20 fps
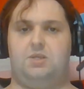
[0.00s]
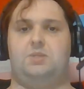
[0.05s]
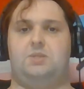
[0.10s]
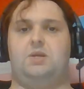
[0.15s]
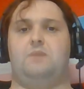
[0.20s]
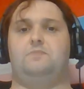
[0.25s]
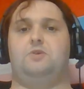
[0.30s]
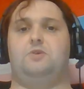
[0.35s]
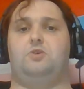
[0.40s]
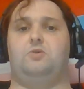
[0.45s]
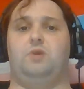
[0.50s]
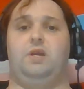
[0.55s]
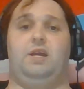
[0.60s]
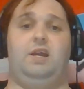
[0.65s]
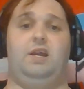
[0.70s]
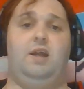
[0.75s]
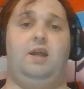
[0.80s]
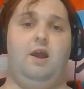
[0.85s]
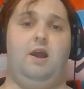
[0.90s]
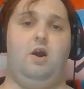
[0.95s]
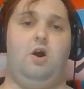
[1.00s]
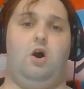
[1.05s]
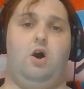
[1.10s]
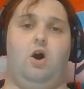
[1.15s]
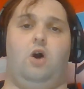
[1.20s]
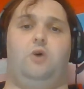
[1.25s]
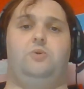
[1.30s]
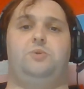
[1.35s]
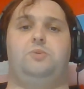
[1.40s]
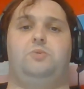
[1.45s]
to some degree,
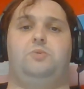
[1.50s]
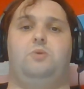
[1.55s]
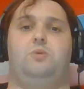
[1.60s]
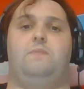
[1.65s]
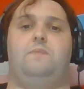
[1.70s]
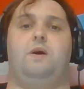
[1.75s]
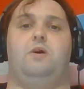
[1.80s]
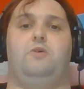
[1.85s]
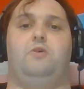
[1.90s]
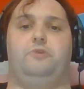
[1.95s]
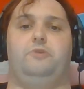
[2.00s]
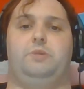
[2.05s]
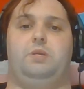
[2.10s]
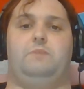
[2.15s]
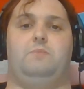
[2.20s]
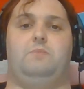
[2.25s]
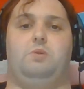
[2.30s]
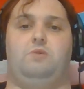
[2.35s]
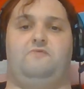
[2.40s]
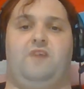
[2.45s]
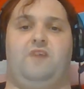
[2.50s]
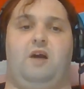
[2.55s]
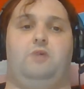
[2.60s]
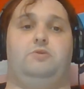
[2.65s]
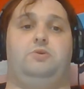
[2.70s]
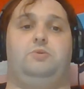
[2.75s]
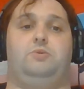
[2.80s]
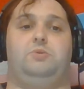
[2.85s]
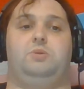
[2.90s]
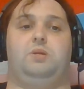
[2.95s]
also upheld similar
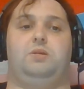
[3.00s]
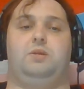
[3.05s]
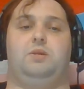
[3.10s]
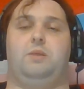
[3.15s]
values